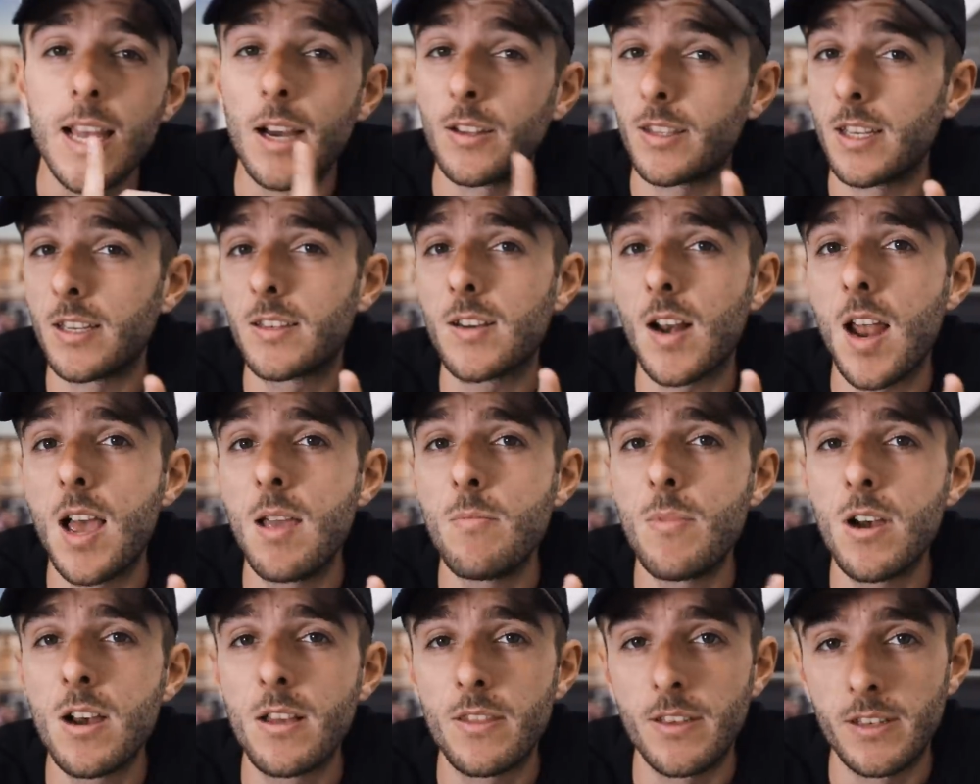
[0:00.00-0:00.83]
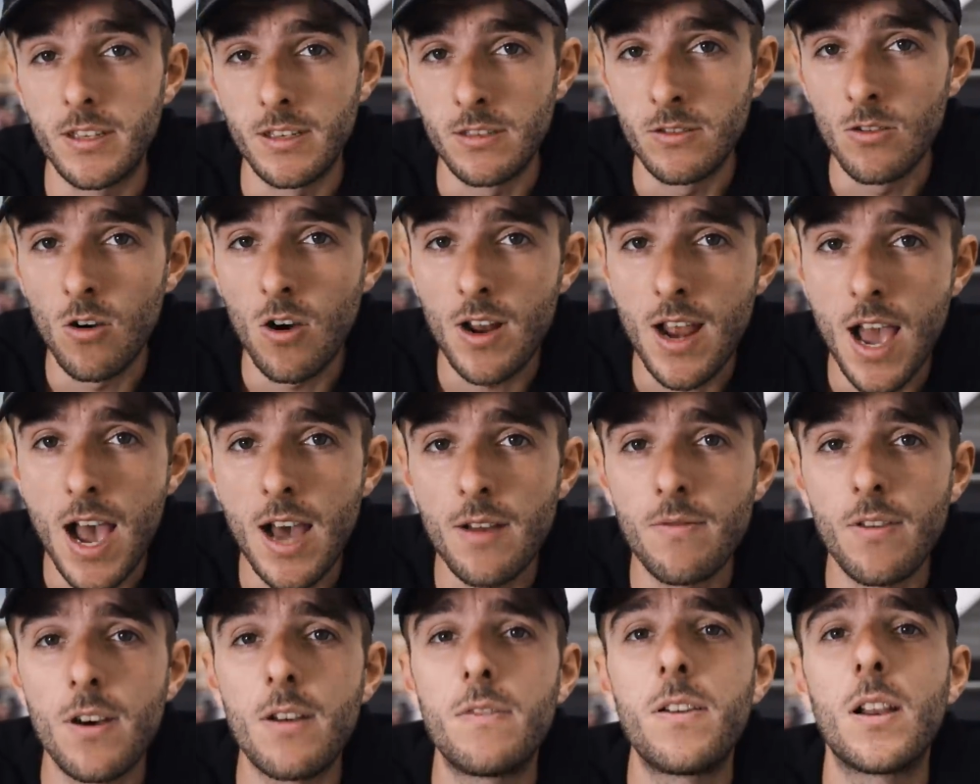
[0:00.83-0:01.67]
Now, disclaimer, this is not an
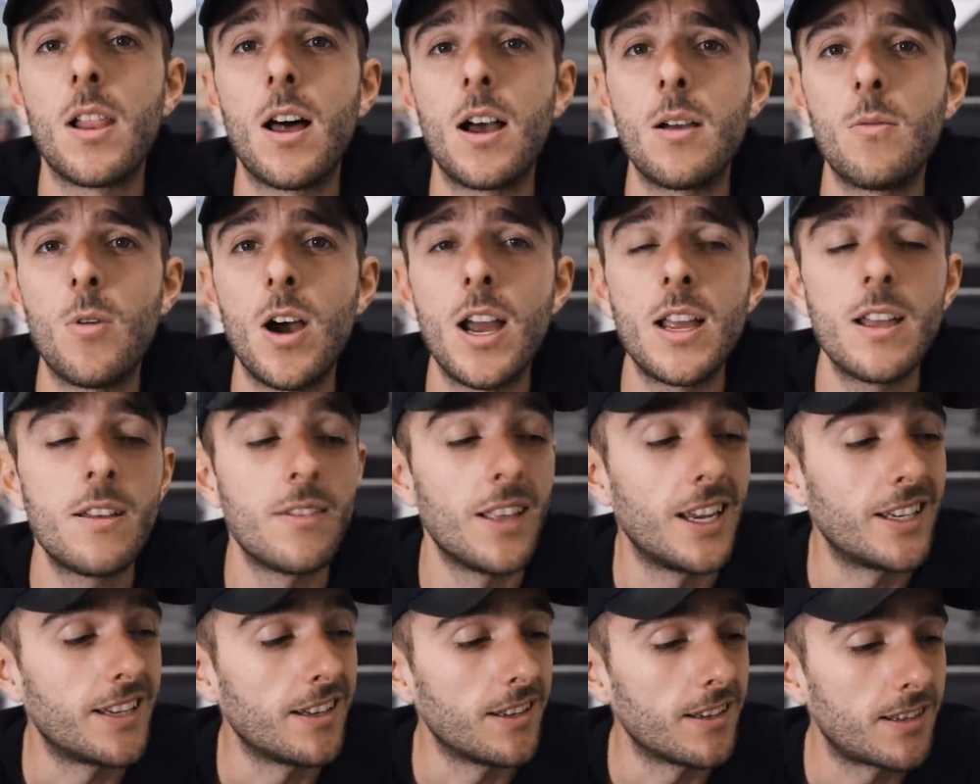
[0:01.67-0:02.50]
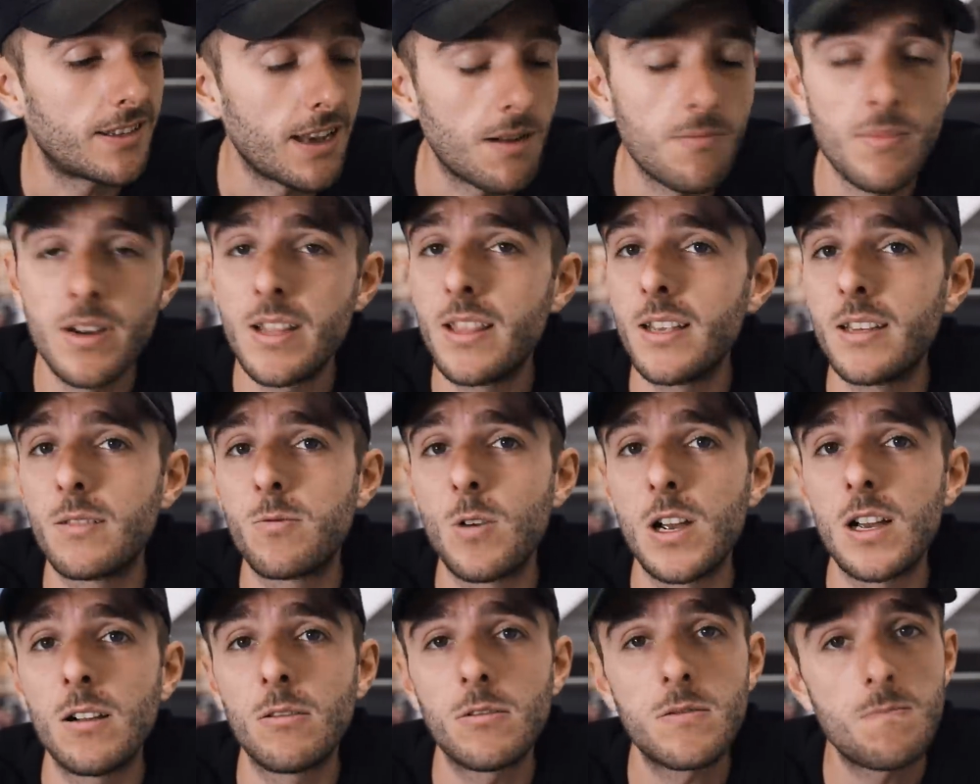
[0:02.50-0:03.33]
advert for Lightweight. They didn't send me these
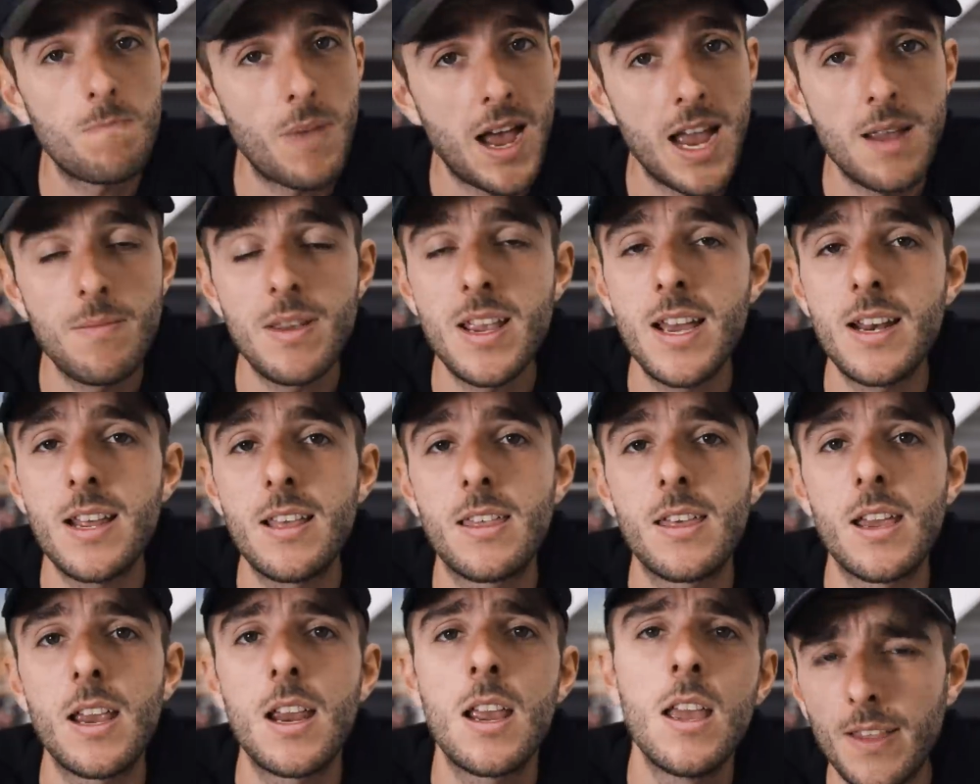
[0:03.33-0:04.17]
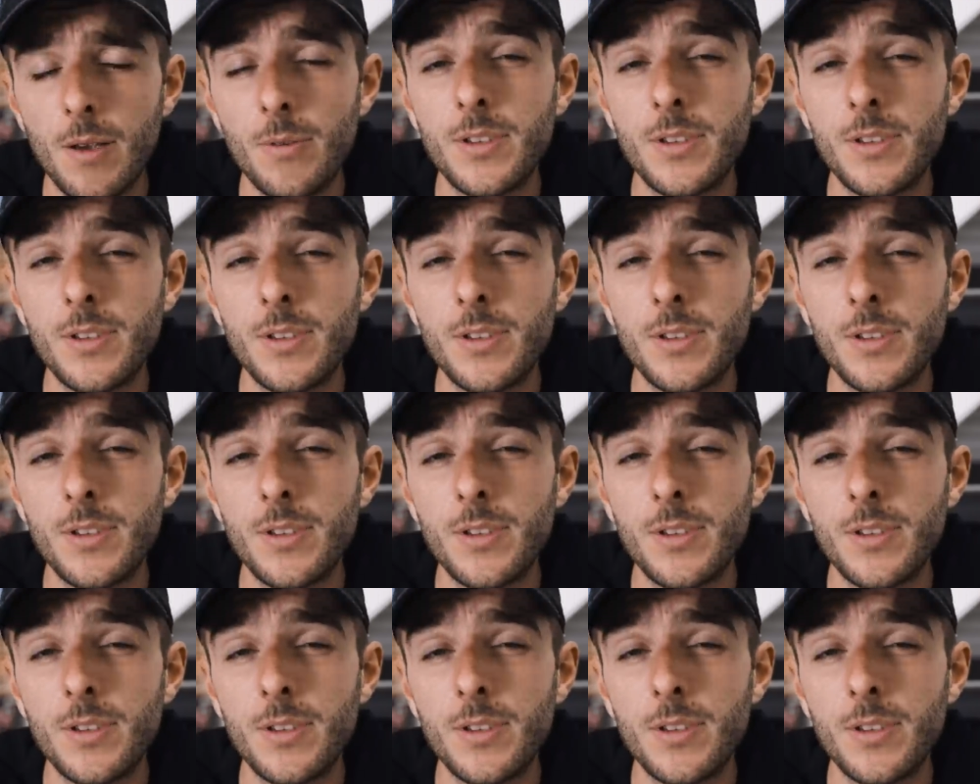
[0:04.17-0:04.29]
wheels, pay me anything.